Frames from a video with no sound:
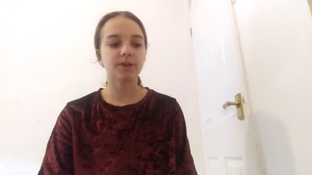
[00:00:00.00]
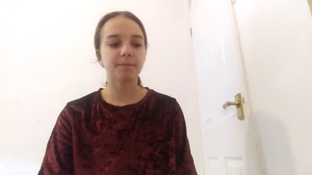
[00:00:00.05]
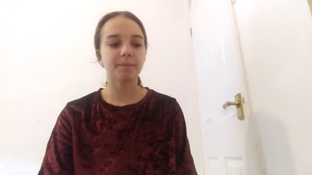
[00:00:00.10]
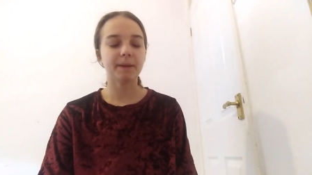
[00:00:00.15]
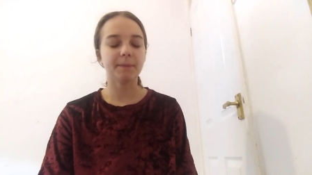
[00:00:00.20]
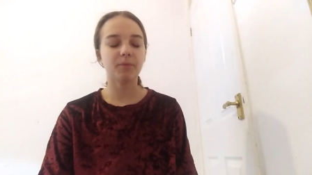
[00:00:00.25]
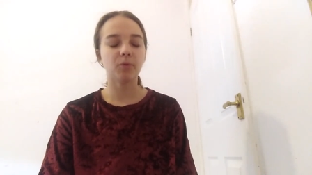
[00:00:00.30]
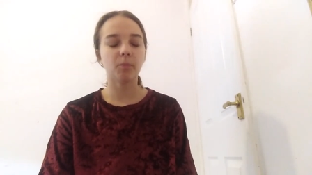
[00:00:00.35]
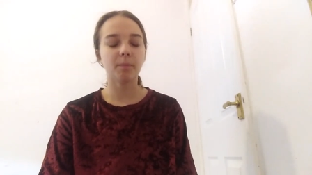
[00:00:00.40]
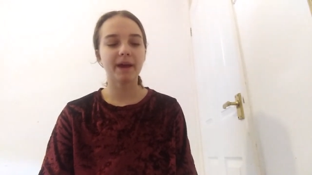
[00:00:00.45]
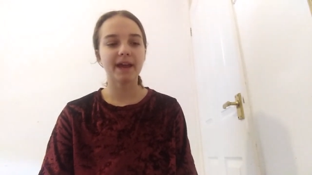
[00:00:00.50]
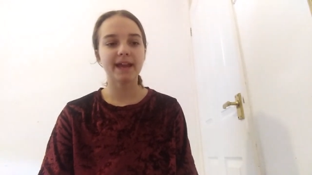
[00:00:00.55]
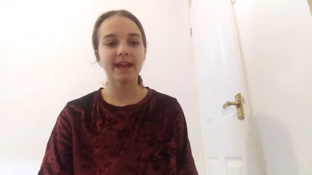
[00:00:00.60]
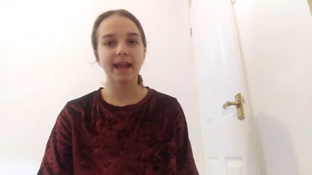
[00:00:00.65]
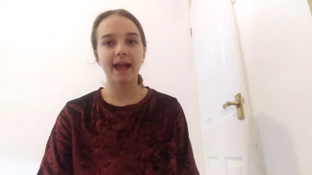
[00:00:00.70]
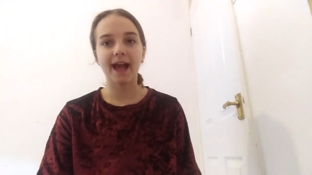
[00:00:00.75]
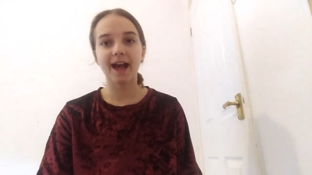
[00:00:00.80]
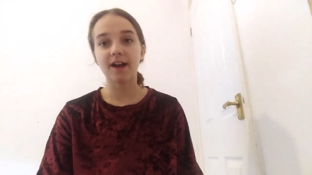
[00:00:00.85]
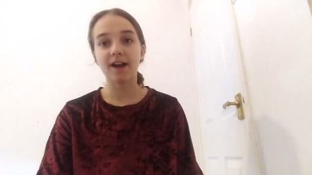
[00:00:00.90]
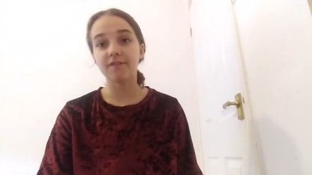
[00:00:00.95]
people may
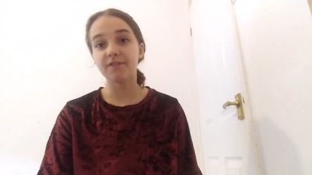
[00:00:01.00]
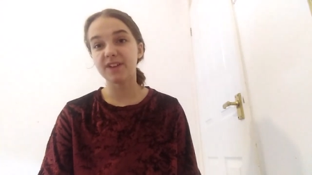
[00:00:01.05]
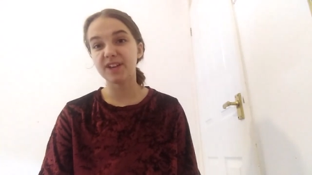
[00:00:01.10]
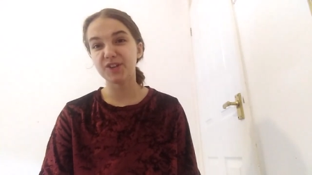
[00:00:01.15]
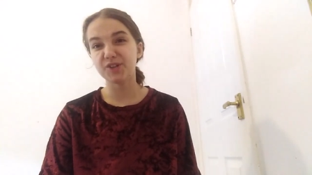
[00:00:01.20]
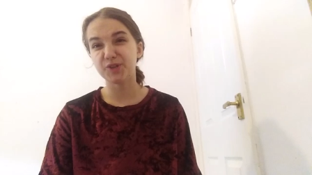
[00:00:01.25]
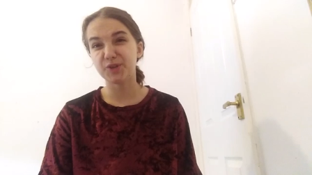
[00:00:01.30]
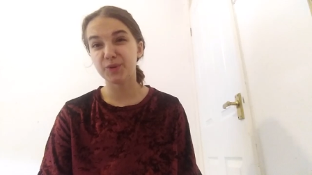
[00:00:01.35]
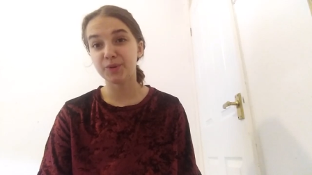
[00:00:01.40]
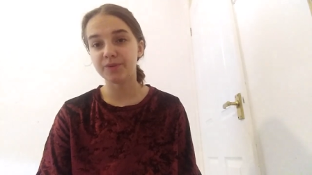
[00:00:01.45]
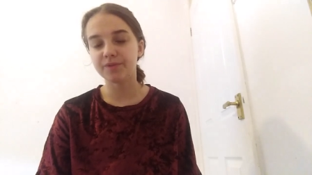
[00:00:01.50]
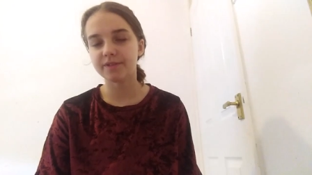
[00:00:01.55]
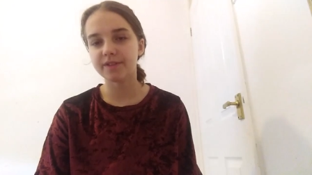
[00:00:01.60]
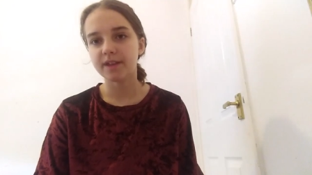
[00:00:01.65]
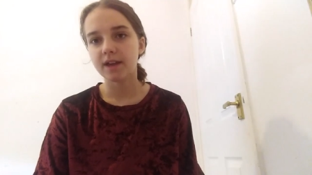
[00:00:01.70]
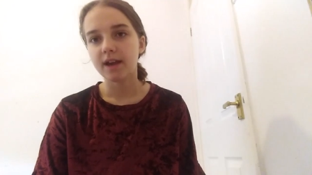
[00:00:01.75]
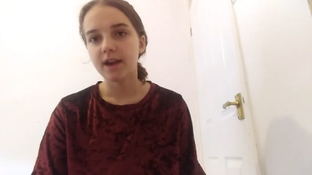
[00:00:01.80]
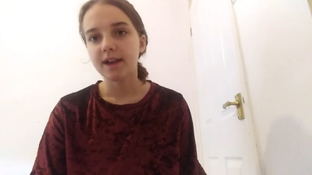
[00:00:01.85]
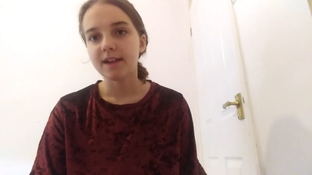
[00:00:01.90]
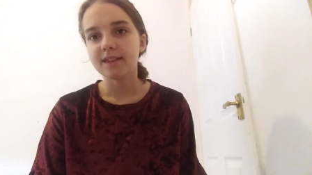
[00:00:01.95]
have issues
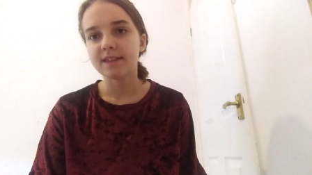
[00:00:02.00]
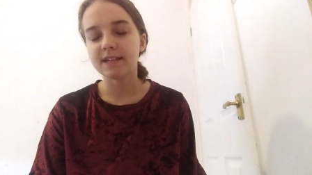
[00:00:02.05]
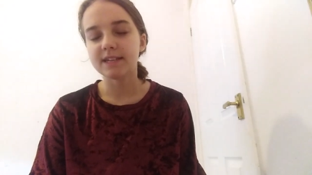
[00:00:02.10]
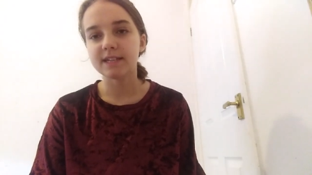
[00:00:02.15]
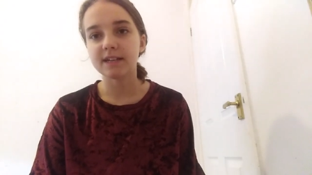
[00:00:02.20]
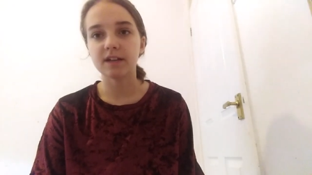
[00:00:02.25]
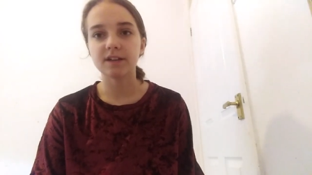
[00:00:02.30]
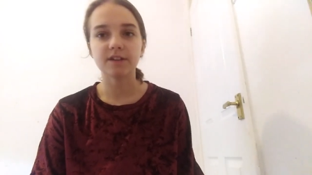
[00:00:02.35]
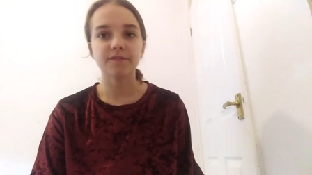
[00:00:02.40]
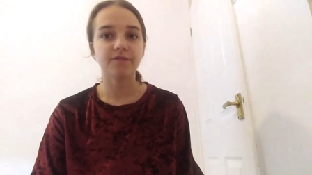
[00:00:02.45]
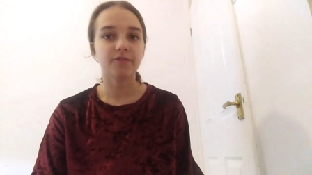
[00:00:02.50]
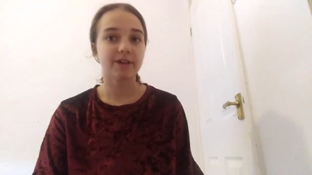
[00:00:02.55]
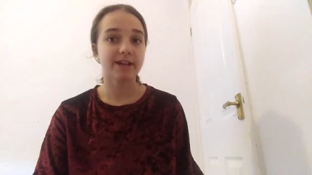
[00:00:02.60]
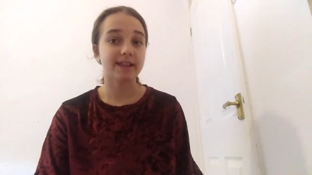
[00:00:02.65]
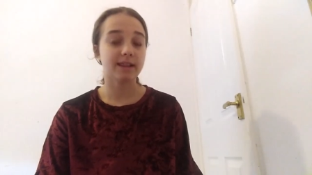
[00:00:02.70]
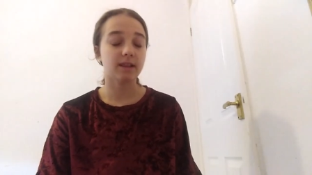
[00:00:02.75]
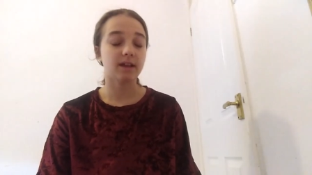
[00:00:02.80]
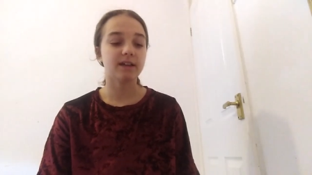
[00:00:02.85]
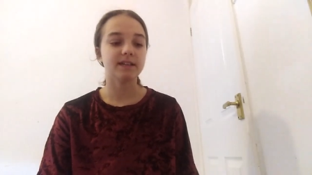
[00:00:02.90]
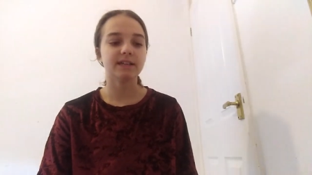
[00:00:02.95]
sitting under
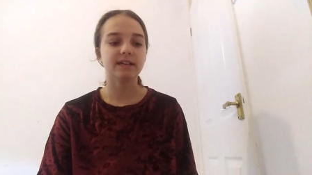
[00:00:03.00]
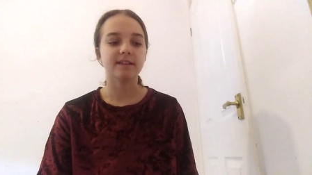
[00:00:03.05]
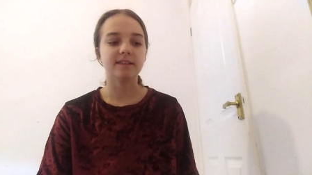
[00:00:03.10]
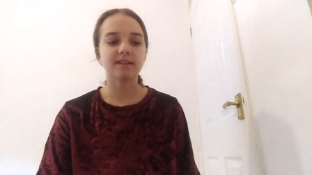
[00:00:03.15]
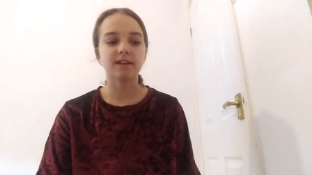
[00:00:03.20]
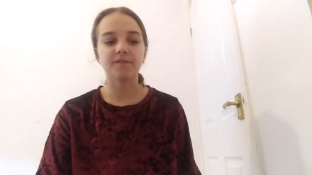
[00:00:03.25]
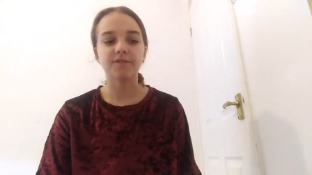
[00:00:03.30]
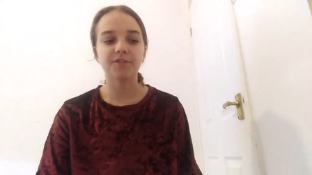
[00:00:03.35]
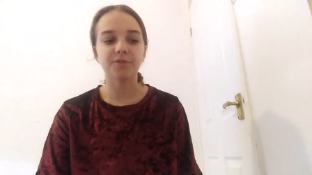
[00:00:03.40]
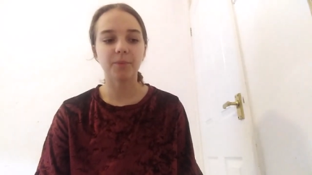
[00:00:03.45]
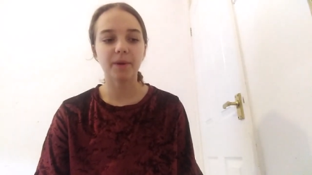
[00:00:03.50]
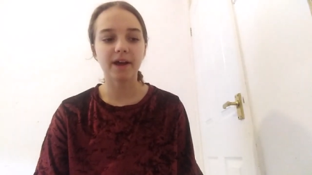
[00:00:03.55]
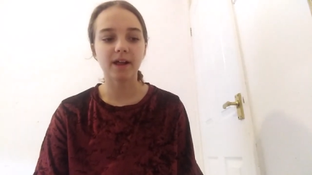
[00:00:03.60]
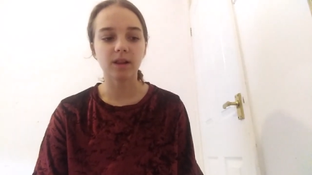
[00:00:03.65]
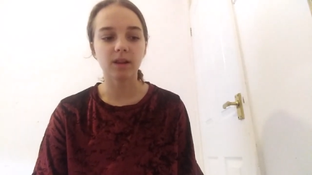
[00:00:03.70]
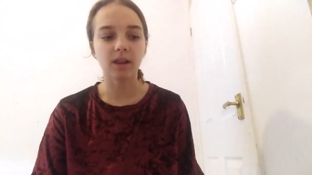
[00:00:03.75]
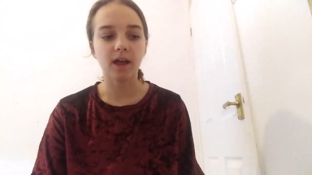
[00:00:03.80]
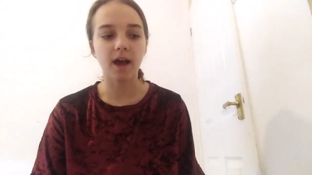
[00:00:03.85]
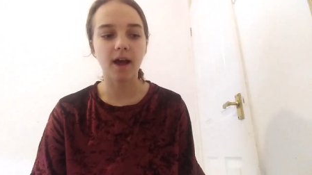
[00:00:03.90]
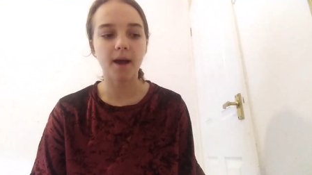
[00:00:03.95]
fluorescent lighting and stuff as well.